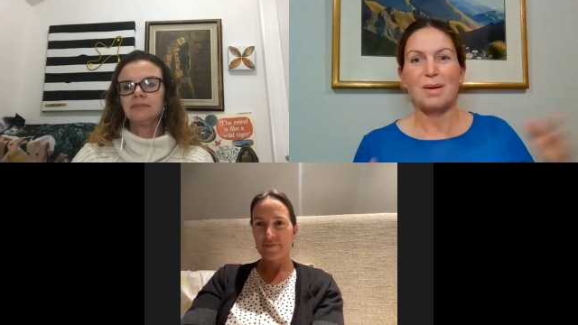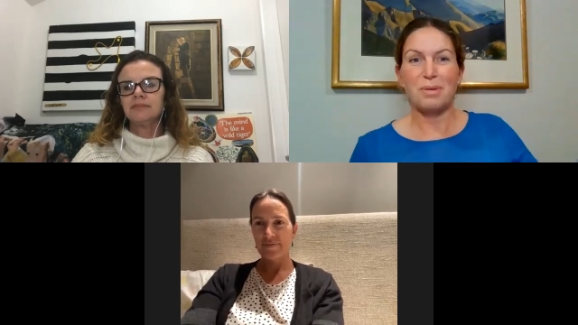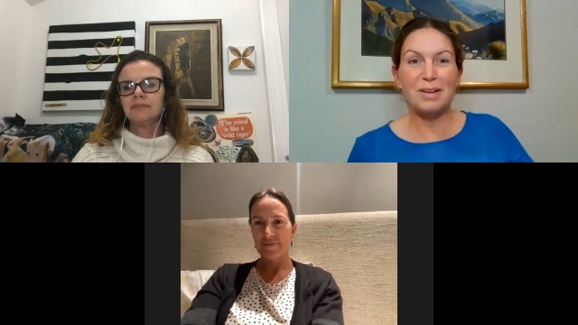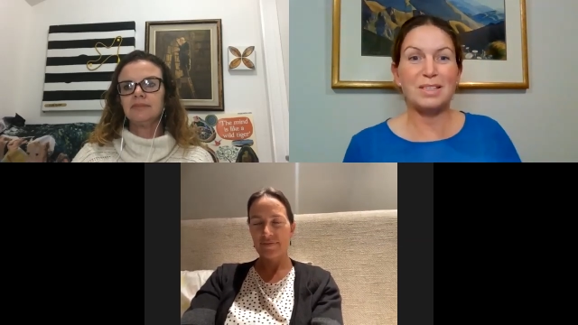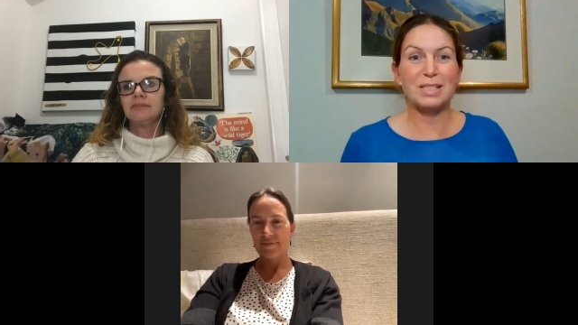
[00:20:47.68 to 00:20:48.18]

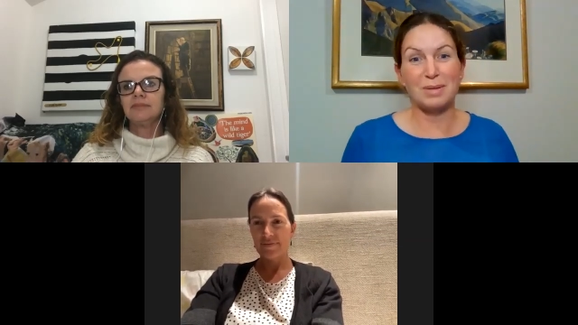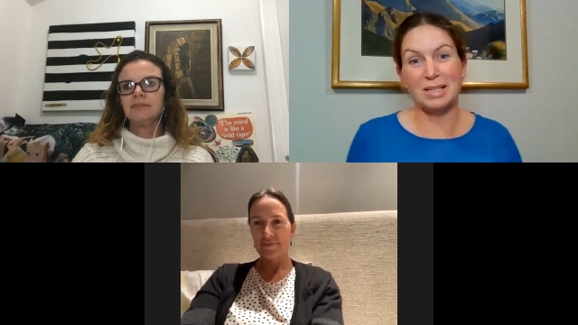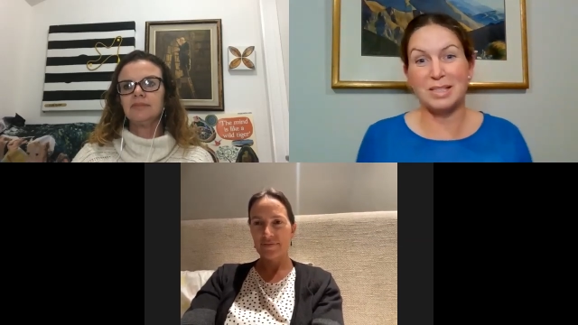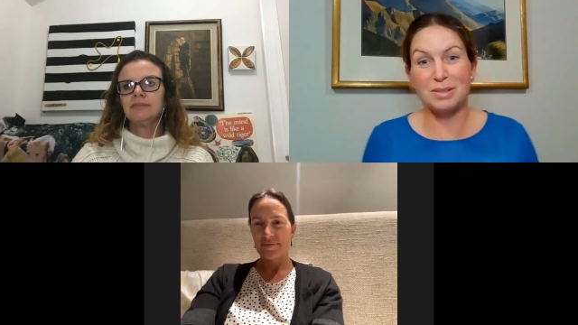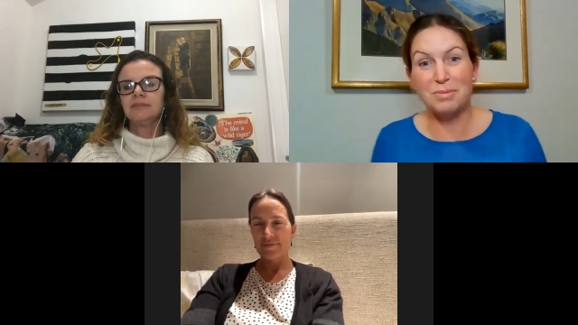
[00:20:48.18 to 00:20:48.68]
Speaker 1: previous
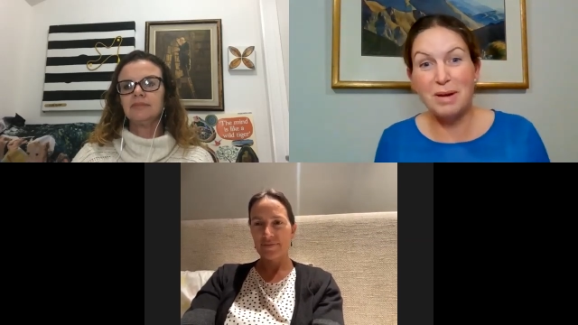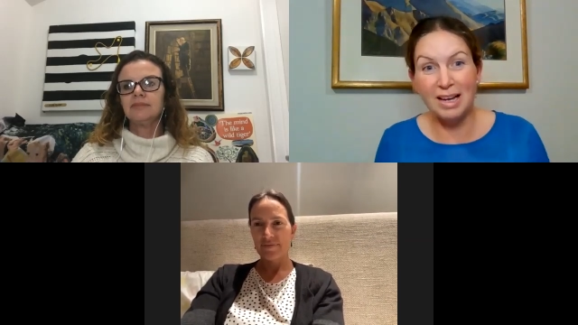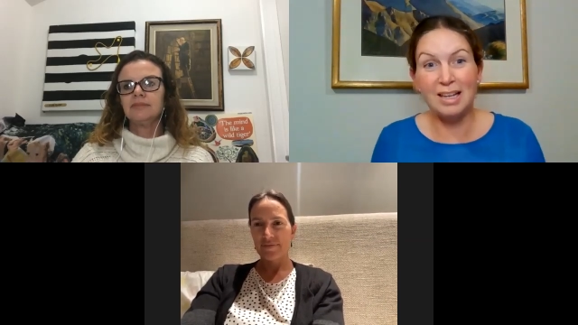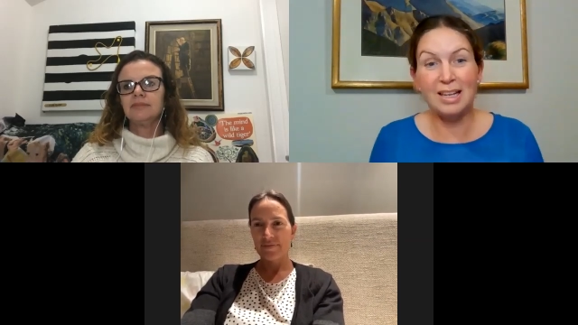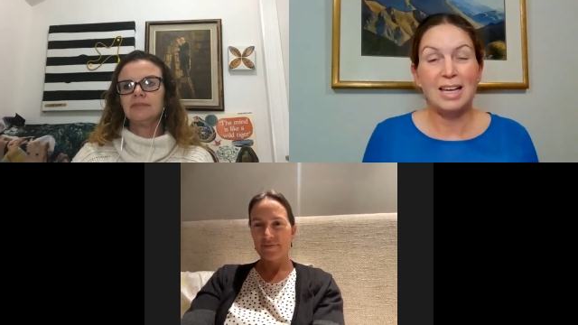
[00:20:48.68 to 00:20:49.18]
ones as
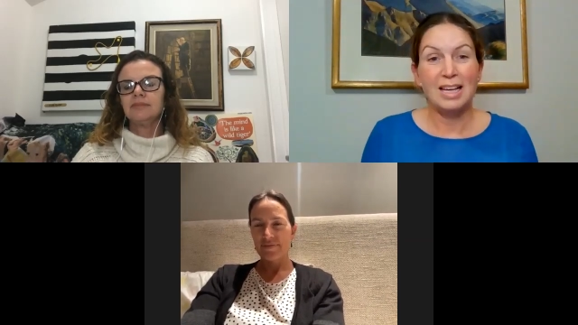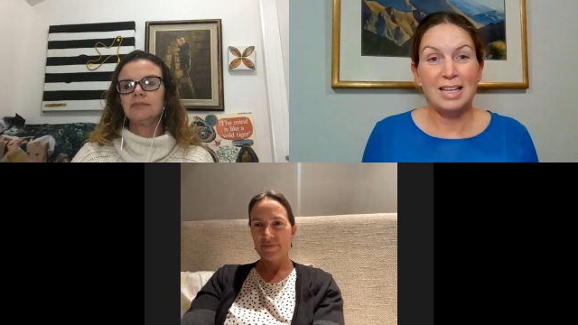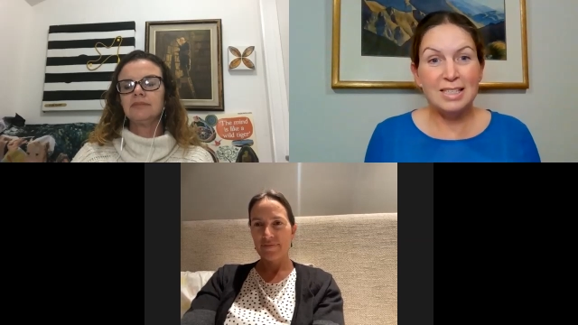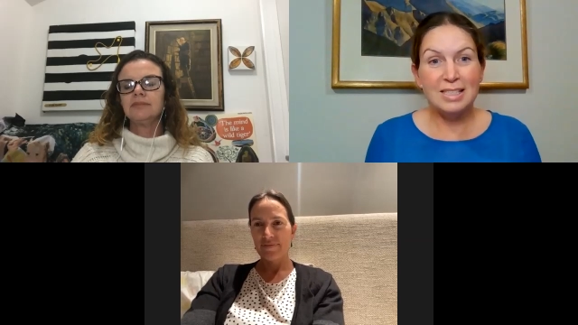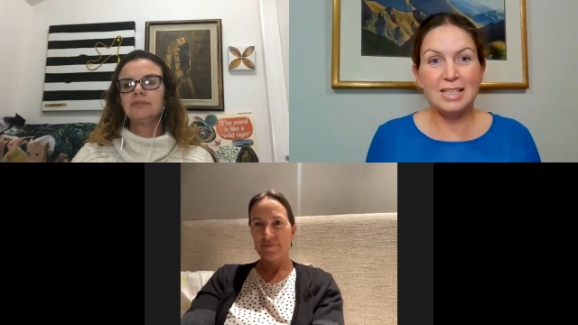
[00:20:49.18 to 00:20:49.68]
well,
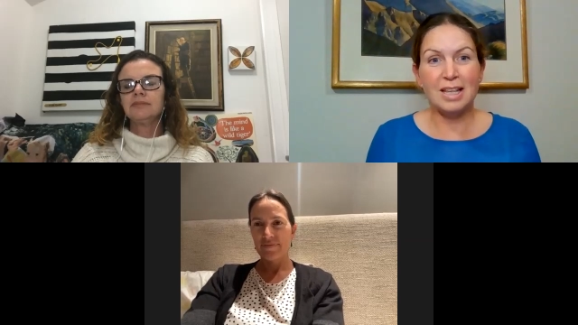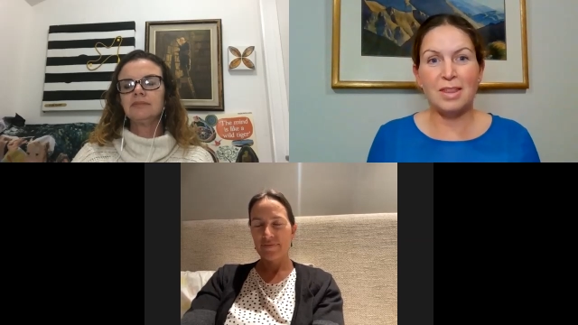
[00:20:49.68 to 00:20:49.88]
is